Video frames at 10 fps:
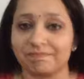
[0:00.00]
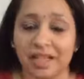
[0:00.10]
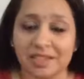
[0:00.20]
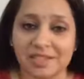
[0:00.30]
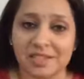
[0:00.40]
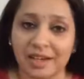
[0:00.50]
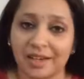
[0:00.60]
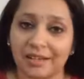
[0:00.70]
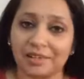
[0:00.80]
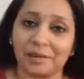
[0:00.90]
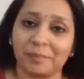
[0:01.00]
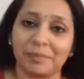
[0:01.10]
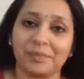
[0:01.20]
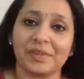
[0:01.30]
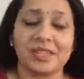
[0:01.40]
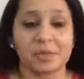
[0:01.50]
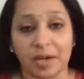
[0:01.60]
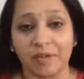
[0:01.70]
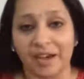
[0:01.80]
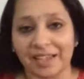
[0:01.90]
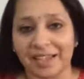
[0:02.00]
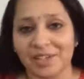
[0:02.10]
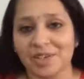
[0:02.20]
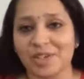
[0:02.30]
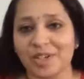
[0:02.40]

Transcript: that's another disadvantage